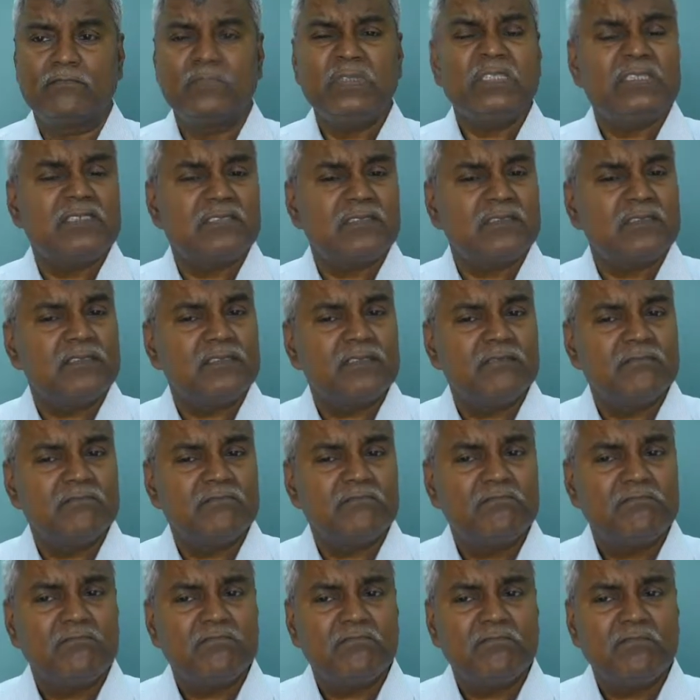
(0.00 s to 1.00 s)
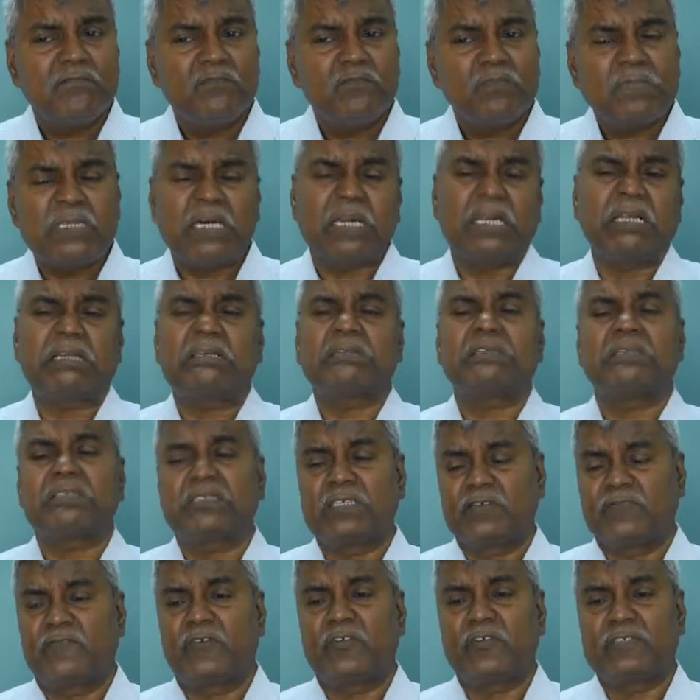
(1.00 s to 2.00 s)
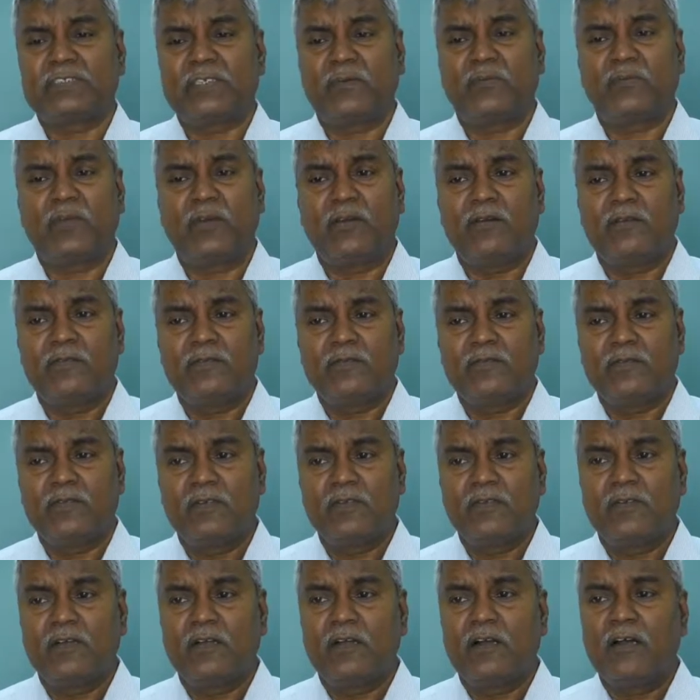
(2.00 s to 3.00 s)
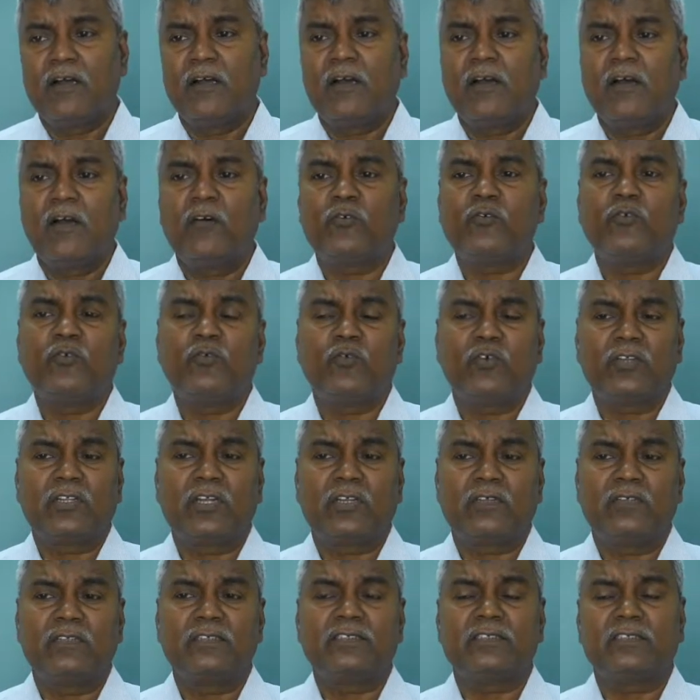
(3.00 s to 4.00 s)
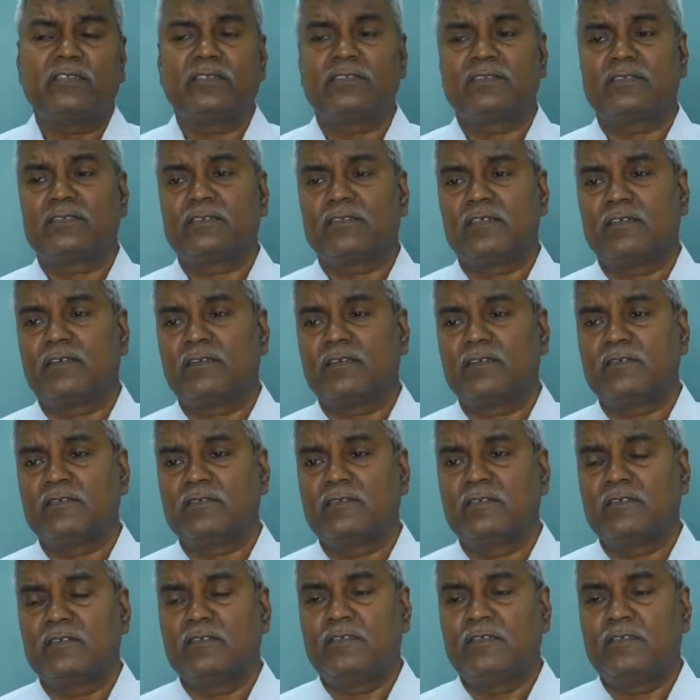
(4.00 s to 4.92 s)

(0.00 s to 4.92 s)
is correct, say for example. How do you know that this is a